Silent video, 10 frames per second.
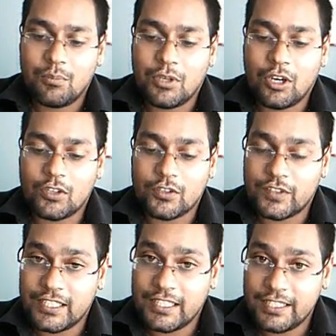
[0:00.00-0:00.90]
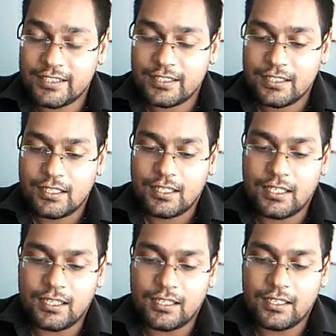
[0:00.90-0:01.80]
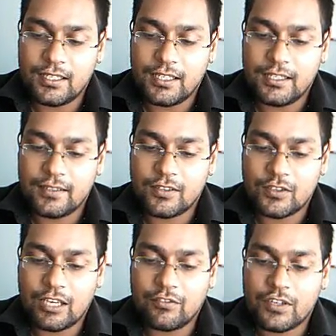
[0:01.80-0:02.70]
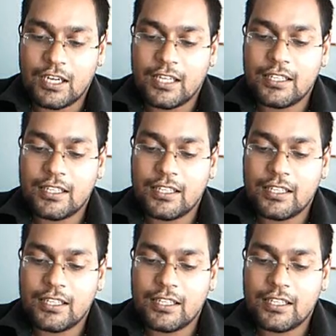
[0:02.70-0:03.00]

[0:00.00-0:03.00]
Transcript: because of the heat in South Africa,